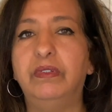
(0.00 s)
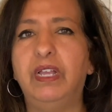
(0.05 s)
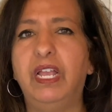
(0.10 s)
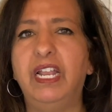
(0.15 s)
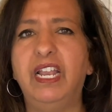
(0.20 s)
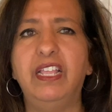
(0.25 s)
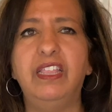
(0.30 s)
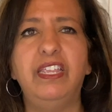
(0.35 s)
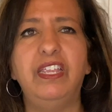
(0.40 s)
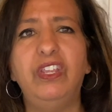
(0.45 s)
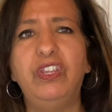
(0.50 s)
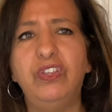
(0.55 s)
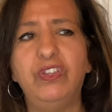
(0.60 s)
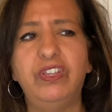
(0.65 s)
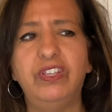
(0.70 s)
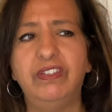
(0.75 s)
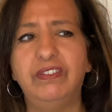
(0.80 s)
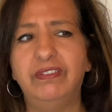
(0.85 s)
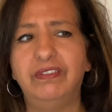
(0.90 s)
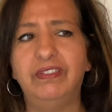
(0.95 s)
I think you
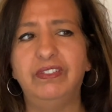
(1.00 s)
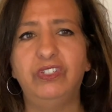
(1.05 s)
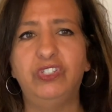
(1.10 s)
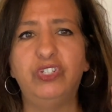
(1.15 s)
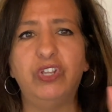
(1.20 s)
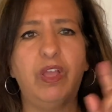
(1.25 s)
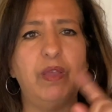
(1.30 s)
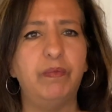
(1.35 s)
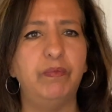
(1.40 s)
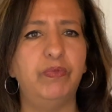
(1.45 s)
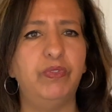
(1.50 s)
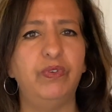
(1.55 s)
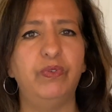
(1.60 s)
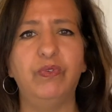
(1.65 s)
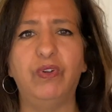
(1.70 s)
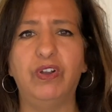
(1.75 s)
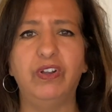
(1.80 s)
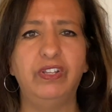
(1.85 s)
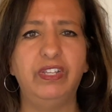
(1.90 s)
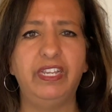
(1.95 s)
can shop
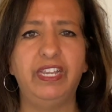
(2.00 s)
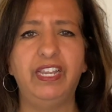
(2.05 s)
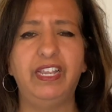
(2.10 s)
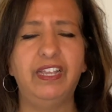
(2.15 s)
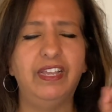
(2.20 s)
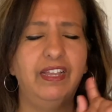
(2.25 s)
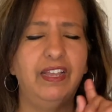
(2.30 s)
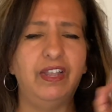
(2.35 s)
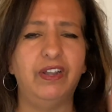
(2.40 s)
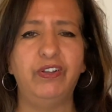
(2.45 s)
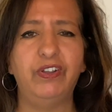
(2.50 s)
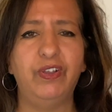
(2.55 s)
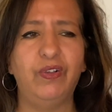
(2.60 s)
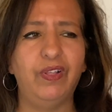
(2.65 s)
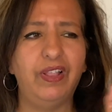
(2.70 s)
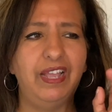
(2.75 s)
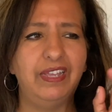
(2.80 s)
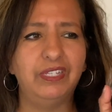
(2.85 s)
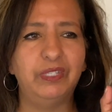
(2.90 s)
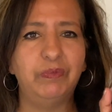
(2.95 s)
through our link. I don't know,
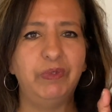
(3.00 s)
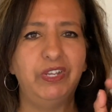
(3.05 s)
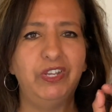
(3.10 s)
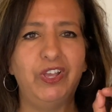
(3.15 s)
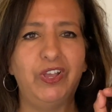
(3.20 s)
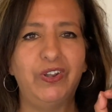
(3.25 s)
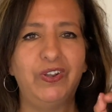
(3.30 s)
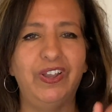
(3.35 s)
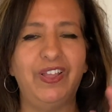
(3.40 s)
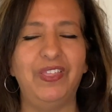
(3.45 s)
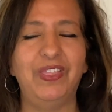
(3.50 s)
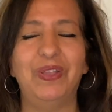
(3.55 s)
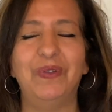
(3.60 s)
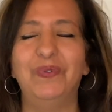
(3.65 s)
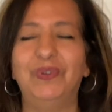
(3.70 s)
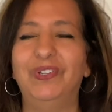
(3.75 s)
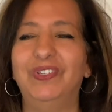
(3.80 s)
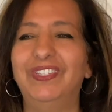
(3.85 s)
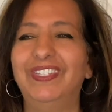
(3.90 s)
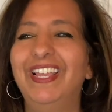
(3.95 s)
I'll ask my daughter how that
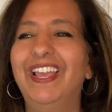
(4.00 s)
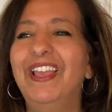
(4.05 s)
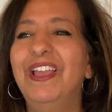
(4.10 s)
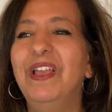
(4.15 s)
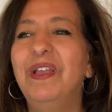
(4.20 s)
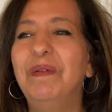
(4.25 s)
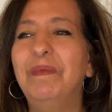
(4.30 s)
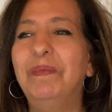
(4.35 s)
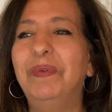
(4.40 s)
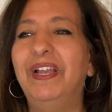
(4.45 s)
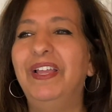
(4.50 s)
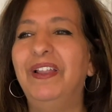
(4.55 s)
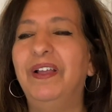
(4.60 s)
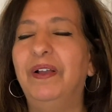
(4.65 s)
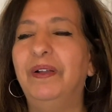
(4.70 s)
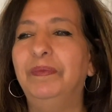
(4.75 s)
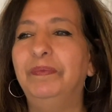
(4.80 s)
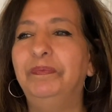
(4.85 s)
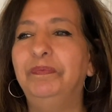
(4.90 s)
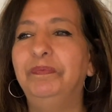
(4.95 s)
works. But
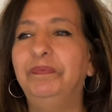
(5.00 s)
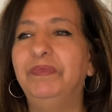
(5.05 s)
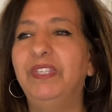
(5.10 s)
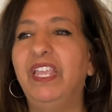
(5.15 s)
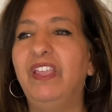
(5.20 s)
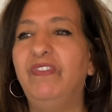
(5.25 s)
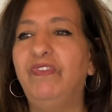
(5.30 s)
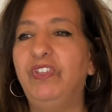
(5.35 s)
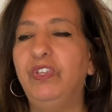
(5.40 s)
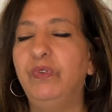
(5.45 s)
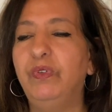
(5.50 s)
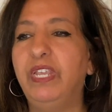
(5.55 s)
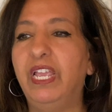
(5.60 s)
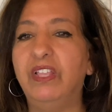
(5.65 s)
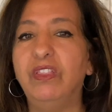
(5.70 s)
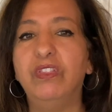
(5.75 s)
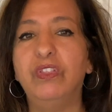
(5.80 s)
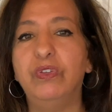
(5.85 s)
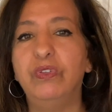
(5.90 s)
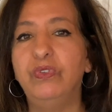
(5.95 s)
if you
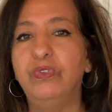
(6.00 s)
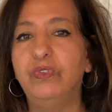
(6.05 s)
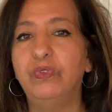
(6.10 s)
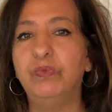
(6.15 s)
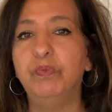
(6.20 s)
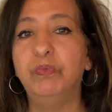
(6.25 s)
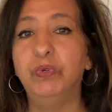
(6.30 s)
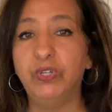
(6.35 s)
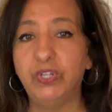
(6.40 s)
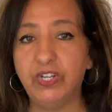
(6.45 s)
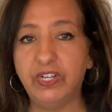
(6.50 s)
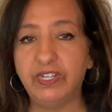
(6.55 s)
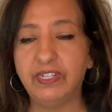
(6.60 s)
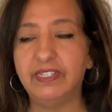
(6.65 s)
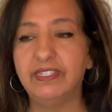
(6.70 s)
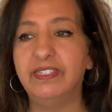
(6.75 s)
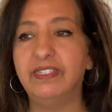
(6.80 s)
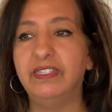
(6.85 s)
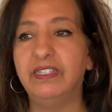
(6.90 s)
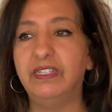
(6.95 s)
get those
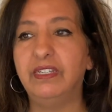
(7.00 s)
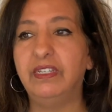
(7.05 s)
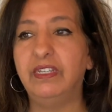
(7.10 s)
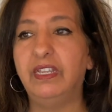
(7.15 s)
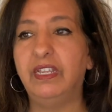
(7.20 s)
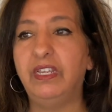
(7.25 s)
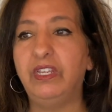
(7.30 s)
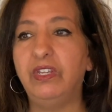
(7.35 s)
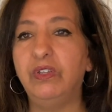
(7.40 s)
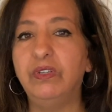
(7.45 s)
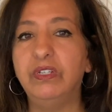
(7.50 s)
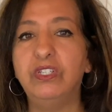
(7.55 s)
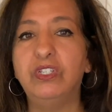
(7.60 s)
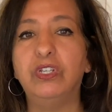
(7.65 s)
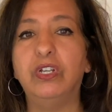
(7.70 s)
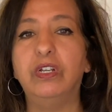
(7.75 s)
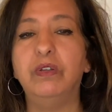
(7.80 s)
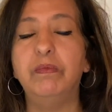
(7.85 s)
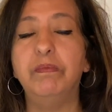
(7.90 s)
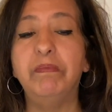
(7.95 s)
books, you can
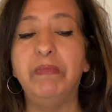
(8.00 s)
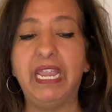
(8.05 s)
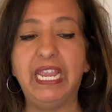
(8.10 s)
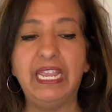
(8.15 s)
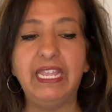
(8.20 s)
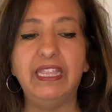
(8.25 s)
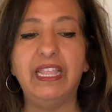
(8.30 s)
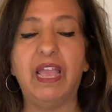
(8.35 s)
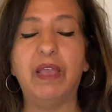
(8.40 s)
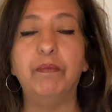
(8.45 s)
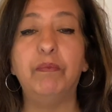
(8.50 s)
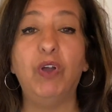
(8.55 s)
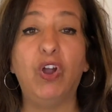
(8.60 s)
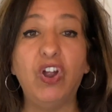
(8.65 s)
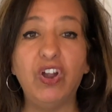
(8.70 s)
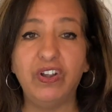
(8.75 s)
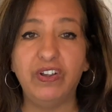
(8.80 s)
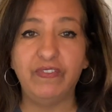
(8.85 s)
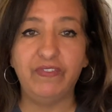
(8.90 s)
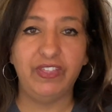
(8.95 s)
start making that
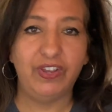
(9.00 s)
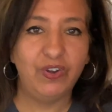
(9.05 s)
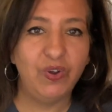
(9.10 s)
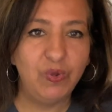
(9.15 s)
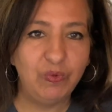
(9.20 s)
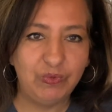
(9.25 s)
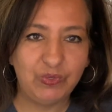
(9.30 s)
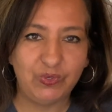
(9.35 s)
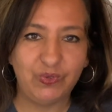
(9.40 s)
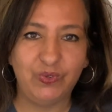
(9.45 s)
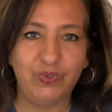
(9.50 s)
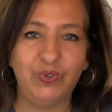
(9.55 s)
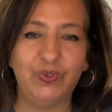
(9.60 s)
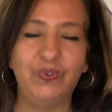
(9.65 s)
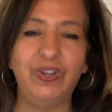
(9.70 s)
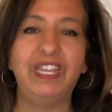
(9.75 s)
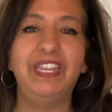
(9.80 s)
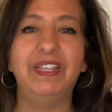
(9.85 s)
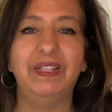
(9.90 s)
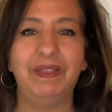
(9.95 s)
part of their homeschool
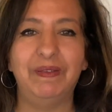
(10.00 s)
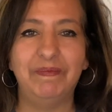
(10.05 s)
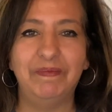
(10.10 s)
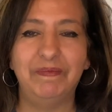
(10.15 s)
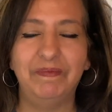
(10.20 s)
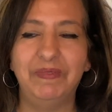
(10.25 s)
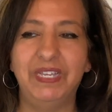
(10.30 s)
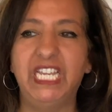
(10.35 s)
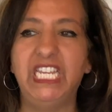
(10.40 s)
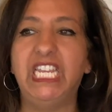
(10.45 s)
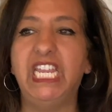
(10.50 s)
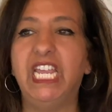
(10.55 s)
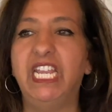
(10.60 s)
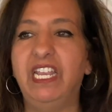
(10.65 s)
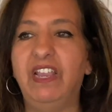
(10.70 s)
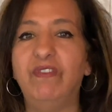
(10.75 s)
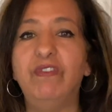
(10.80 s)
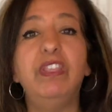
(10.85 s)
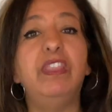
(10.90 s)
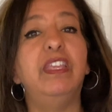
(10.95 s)
curriculum. Again,
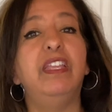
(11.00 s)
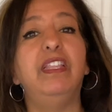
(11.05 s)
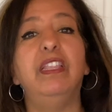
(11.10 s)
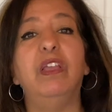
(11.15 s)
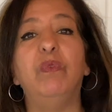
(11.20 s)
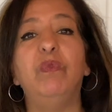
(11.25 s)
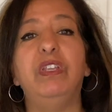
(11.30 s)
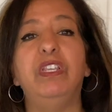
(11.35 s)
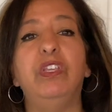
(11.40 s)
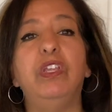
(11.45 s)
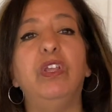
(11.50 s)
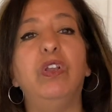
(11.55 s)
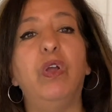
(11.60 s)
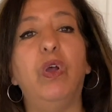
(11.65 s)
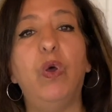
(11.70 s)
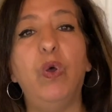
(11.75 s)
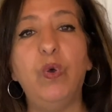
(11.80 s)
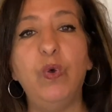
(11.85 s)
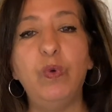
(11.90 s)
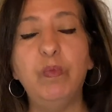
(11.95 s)
everything that we do at
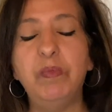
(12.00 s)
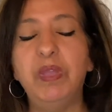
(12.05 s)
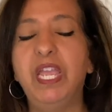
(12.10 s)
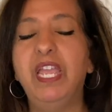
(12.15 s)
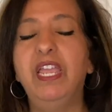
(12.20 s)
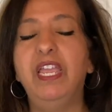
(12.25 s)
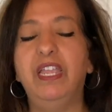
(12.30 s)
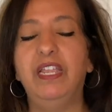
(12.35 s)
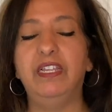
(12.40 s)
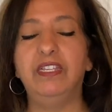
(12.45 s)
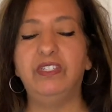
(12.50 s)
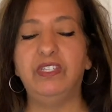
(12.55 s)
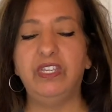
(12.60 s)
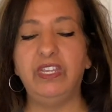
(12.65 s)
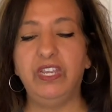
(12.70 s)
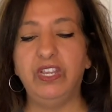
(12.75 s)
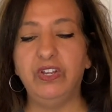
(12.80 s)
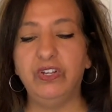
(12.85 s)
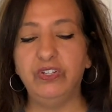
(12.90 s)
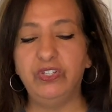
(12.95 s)
home is
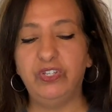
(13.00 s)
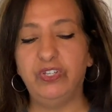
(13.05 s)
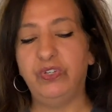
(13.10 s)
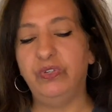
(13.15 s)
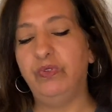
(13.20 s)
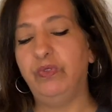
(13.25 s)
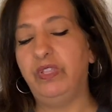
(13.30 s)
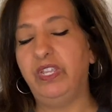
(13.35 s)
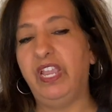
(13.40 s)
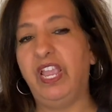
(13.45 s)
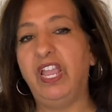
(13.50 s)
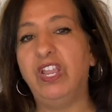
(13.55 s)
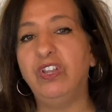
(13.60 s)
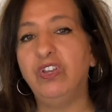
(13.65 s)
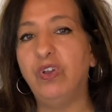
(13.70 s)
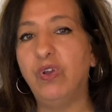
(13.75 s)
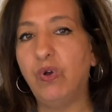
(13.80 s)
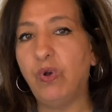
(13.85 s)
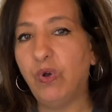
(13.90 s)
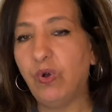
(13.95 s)
geared to the
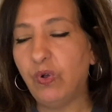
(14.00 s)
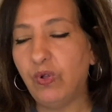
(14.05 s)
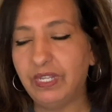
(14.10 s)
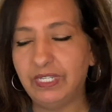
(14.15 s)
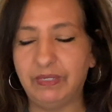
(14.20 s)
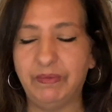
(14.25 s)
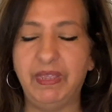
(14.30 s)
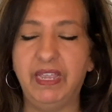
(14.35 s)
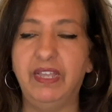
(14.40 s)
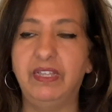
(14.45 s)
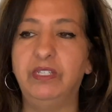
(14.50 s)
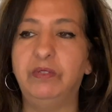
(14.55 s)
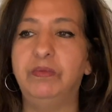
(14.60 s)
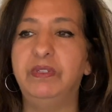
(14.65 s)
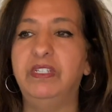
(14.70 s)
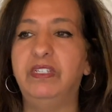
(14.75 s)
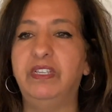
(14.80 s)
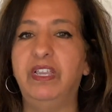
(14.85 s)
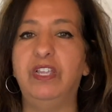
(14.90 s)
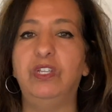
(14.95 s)
end goal. As my
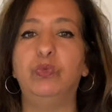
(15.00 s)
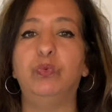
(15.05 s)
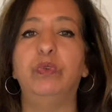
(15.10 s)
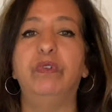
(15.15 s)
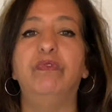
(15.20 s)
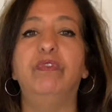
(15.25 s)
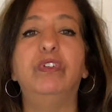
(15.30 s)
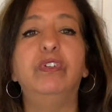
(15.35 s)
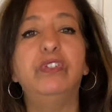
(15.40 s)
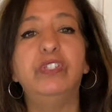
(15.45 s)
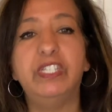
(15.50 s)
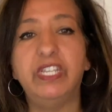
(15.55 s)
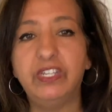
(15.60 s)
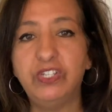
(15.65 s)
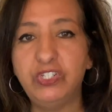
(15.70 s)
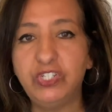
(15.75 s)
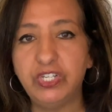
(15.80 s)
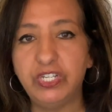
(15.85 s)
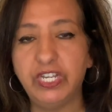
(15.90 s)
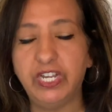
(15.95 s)
husband says, reverse
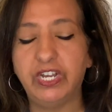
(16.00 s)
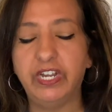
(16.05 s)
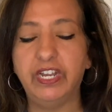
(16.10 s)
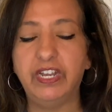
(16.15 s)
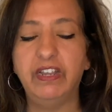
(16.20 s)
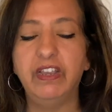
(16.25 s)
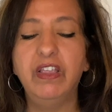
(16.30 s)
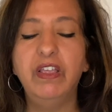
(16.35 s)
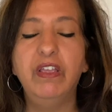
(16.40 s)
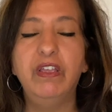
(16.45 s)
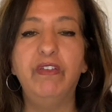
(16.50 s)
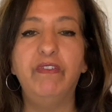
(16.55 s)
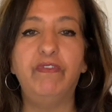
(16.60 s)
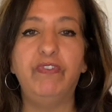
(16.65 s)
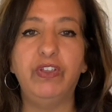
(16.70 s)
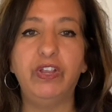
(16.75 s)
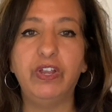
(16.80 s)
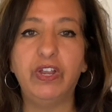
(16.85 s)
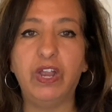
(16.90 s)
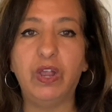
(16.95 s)
engineer it,
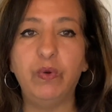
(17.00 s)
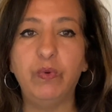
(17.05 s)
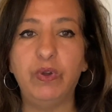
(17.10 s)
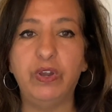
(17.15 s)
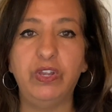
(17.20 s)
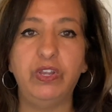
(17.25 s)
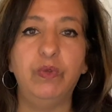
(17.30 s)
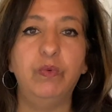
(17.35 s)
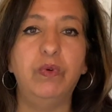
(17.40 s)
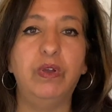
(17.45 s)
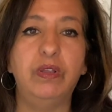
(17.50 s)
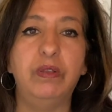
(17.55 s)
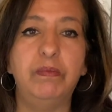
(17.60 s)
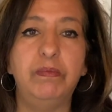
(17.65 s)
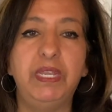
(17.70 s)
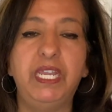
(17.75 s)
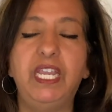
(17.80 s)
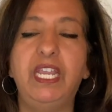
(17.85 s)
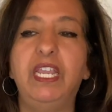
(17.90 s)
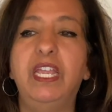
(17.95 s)
figure out where you want to
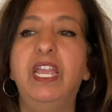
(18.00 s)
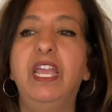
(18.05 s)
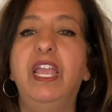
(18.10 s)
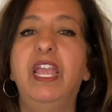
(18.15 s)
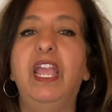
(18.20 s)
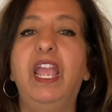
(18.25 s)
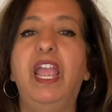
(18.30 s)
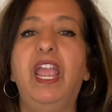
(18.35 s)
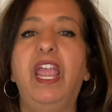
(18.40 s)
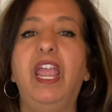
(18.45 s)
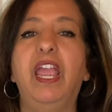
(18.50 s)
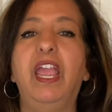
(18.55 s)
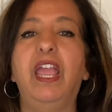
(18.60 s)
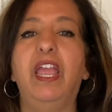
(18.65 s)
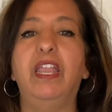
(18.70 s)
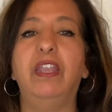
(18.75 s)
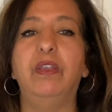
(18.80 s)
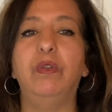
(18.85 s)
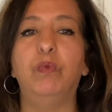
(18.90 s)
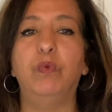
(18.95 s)
be,
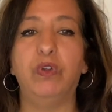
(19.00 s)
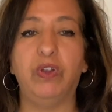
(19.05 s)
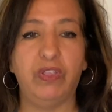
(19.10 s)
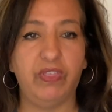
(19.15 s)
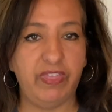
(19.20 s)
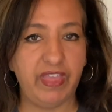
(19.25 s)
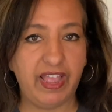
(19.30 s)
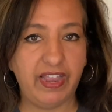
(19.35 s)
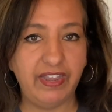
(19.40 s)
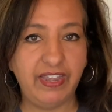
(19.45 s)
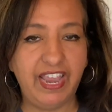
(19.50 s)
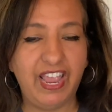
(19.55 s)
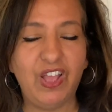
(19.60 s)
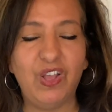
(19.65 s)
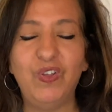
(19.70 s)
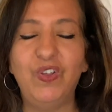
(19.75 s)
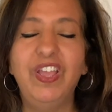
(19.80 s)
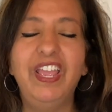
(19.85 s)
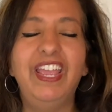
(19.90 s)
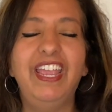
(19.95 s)
and work that
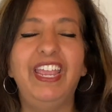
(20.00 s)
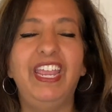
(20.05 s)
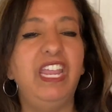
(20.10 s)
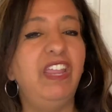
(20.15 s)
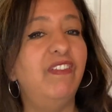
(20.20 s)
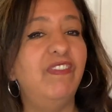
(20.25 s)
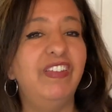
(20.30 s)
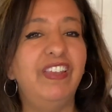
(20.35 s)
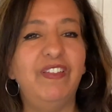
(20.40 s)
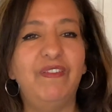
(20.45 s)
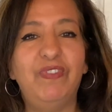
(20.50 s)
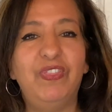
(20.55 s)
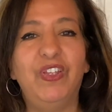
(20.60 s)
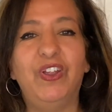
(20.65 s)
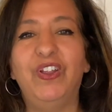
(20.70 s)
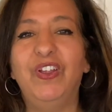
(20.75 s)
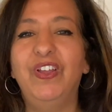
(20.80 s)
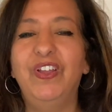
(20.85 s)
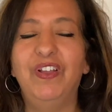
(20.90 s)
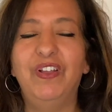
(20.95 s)
now, even if
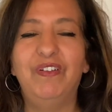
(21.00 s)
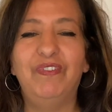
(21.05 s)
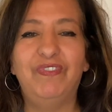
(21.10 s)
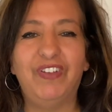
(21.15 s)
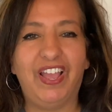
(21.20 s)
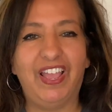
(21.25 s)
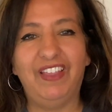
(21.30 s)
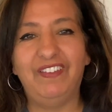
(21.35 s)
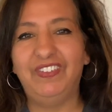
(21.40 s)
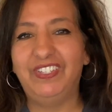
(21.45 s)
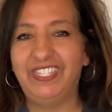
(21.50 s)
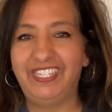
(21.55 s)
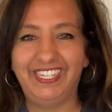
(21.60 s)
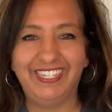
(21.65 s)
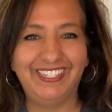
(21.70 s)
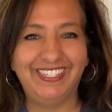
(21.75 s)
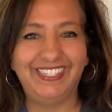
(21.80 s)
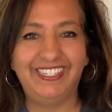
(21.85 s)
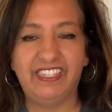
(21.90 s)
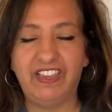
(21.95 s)
they're 5,
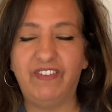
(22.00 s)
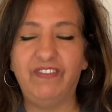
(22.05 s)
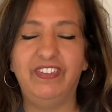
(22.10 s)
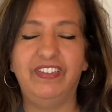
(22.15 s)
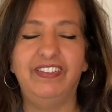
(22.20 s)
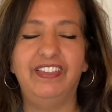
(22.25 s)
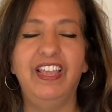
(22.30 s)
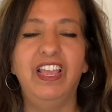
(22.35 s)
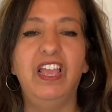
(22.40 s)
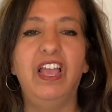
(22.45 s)
6, 7.